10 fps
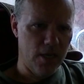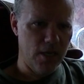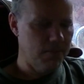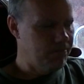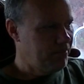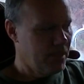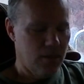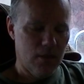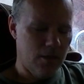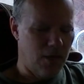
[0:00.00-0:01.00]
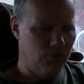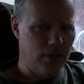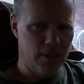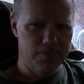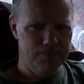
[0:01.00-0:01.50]
I need it? Not
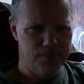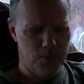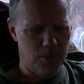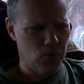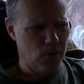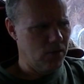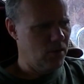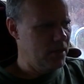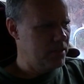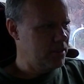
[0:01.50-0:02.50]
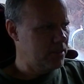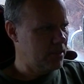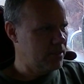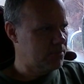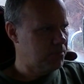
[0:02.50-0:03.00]
really, to be quite honest.
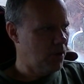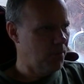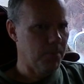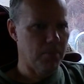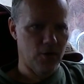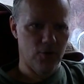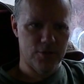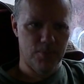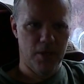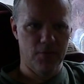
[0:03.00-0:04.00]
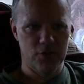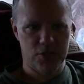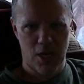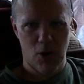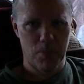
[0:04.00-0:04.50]
It's probably better as a bit of a
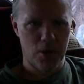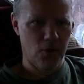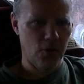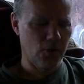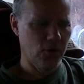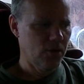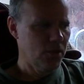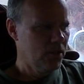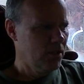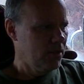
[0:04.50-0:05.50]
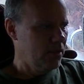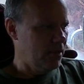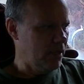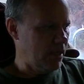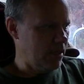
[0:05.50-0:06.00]
sound barrier
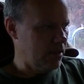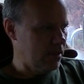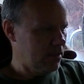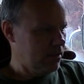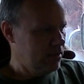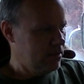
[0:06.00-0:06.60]
and a